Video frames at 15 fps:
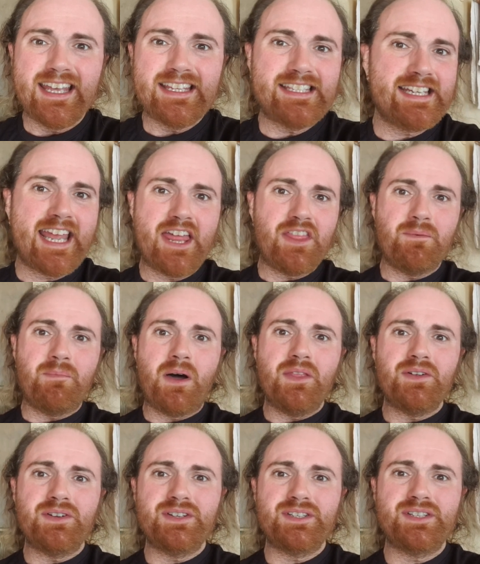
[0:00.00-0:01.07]
to get their
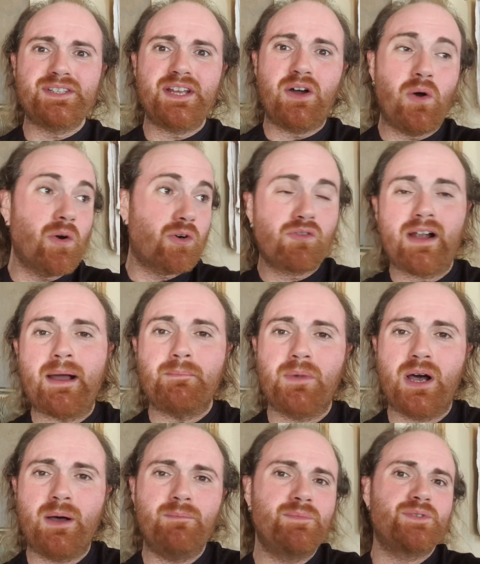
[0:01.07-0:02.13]
mothers or
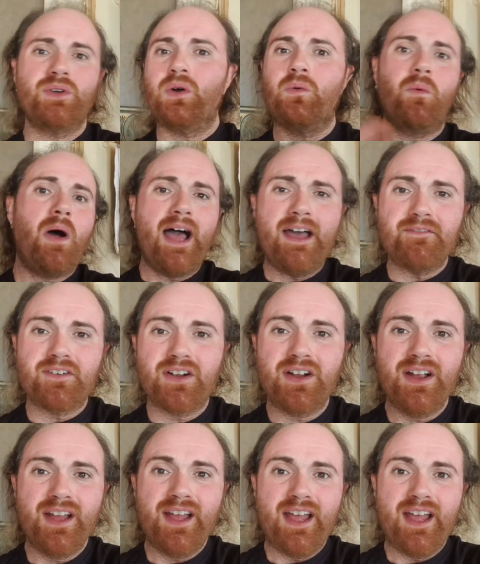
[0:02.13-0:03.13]
grandmums or whatever,